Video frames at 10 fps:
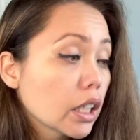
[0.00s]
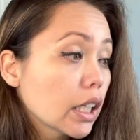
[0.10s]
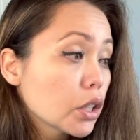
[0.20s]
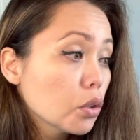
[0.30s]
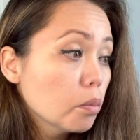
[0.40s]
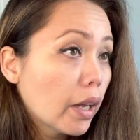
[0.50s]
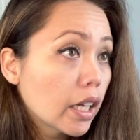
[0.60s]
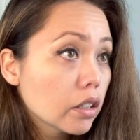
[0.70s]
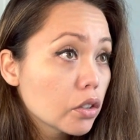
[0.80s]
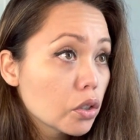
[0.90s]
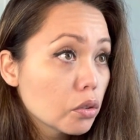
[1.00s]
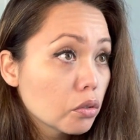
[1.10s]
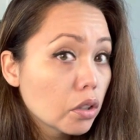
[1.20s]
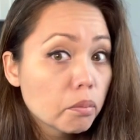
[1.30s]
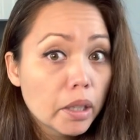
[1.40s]
let's go back
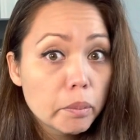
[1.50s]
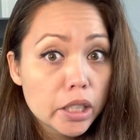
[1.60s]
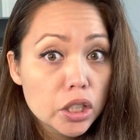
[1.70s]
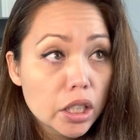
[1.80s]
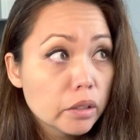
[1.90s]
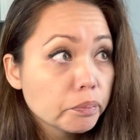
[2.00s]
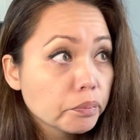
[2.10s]
to my budget.